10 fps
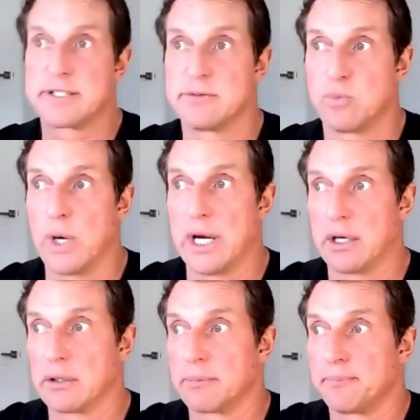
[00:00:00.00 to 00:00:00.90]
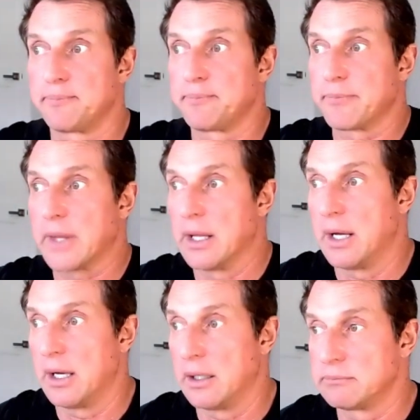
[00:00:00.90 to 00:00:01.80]
is where
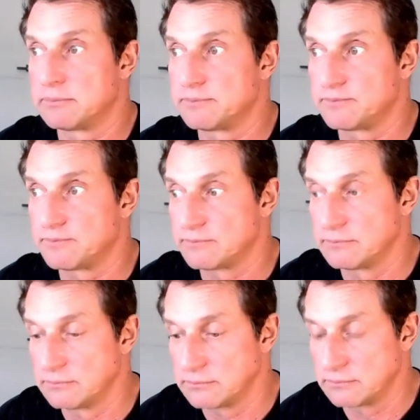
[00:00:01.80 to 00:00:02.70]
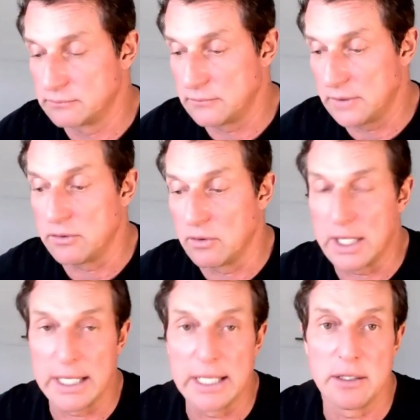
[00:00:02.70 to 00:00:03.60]
uh, you know you
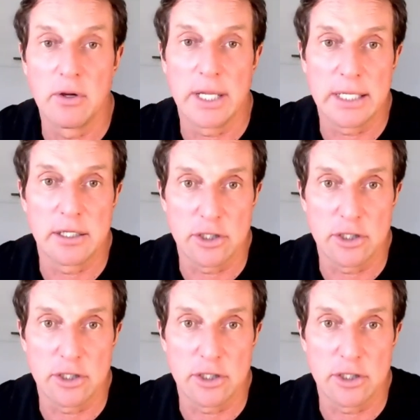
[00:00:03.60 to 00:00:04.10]
can get you can get into